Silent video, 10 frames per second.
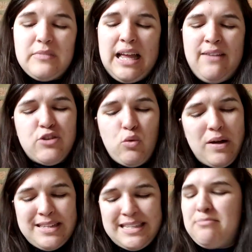After
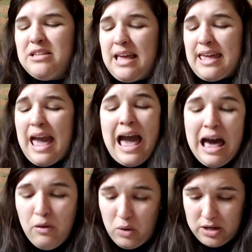what seemed like
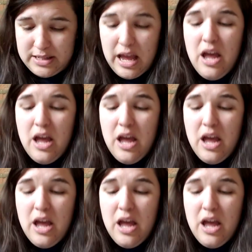hours